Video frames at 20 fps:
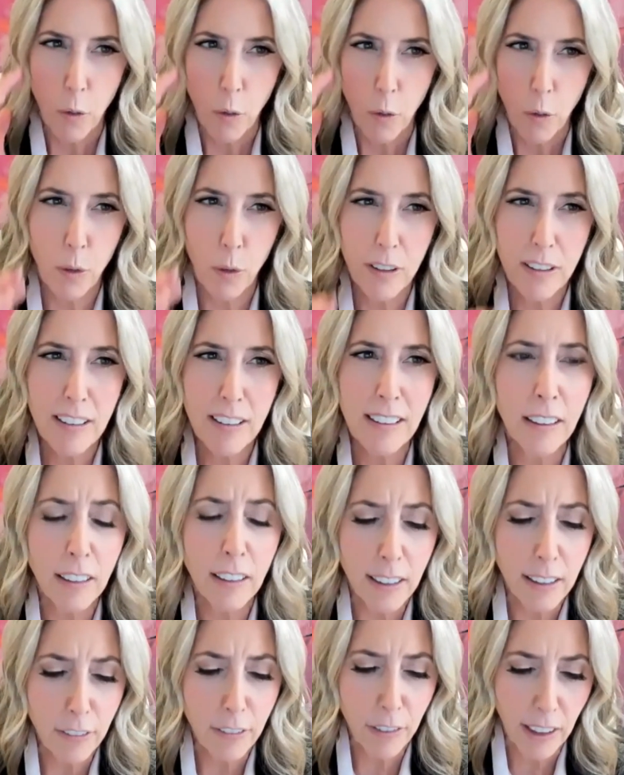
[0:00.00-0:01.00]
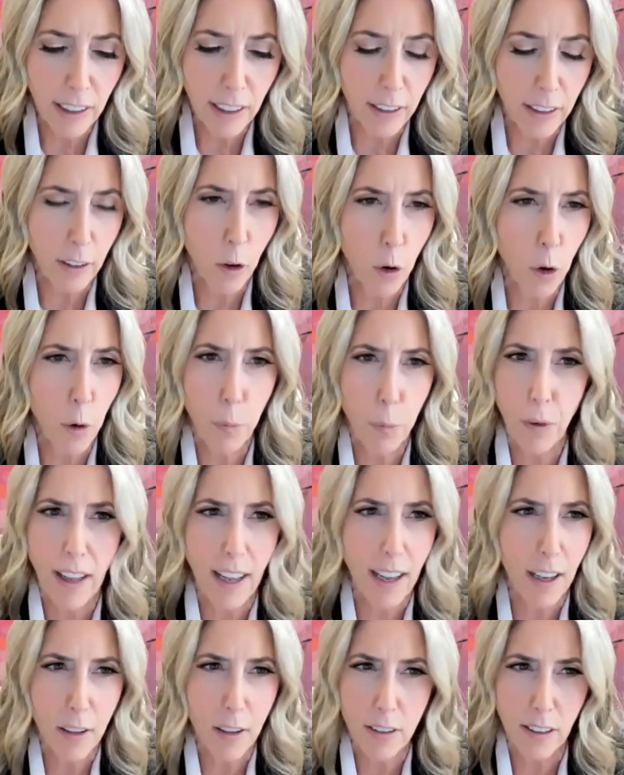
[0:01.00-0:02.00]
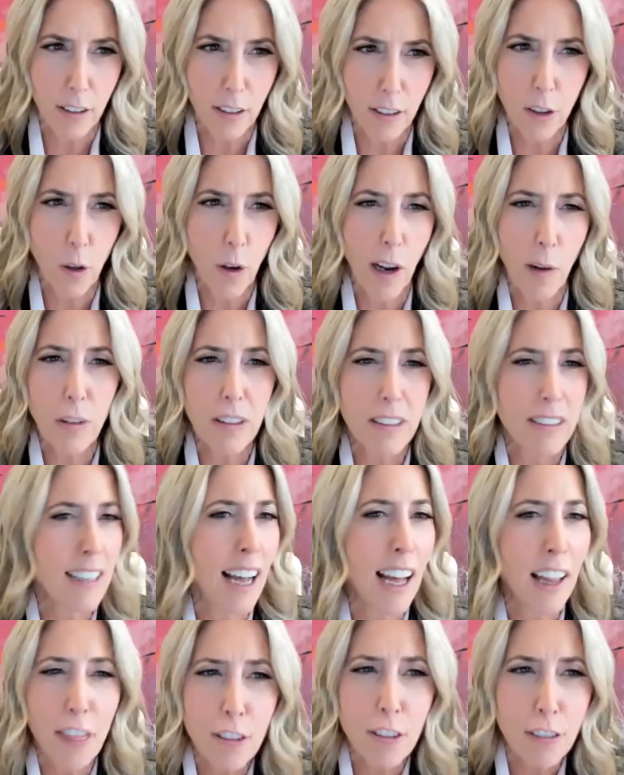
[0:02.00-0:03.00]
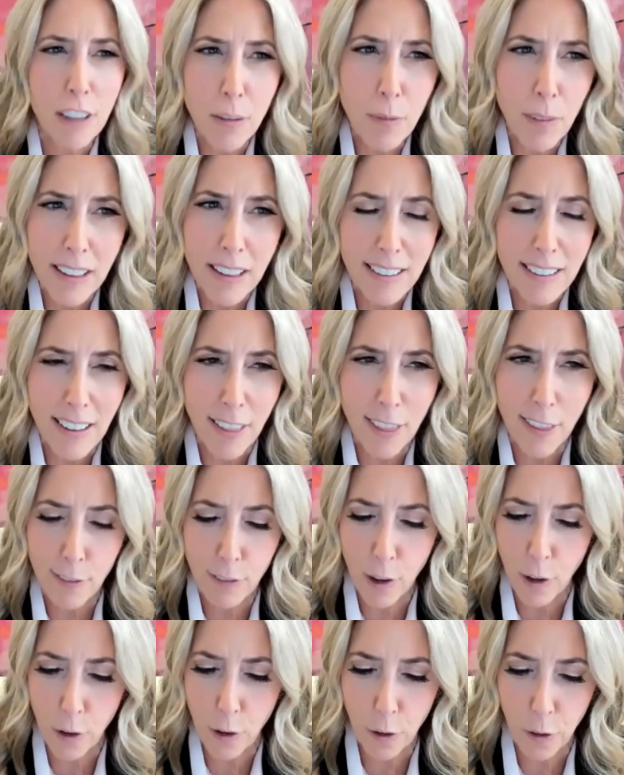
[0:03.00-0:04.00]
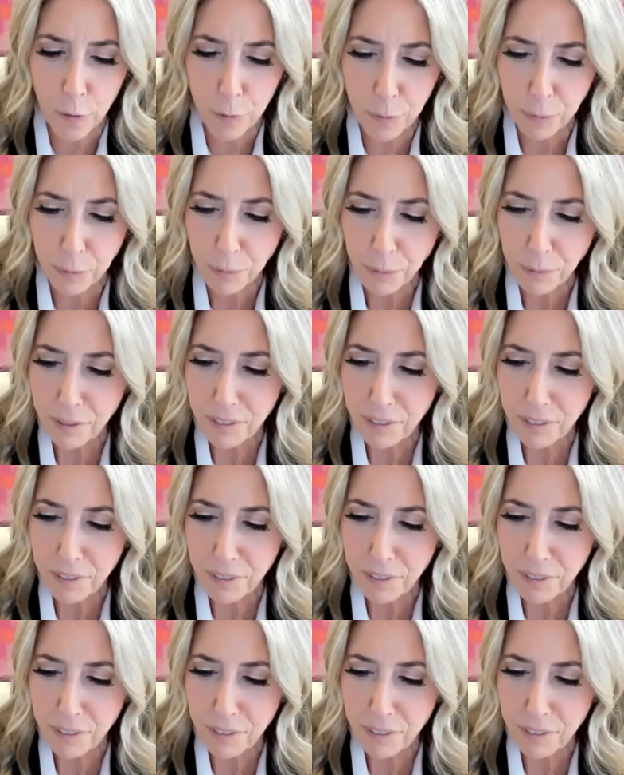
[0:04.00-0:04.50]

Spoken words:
We were still living in corporate housing. So I was not 3 months in the role.